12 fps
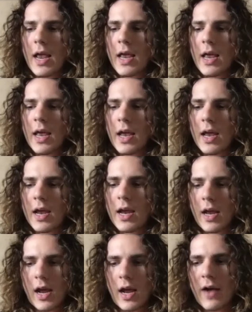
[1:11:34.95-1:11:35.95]
Uh,
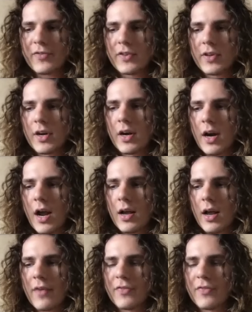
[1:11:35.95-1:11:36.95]
after
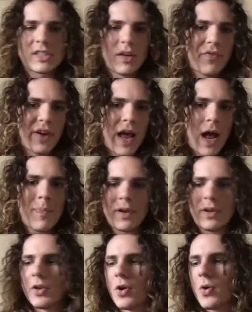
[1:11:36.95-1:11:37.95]
after something happened,
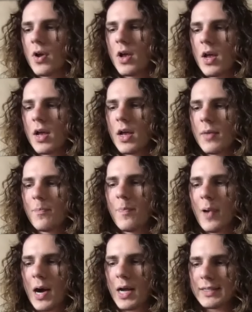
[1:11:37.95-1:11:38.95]
you know,
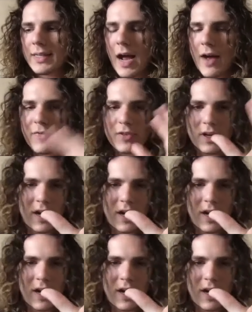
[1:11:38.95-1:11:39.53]
but after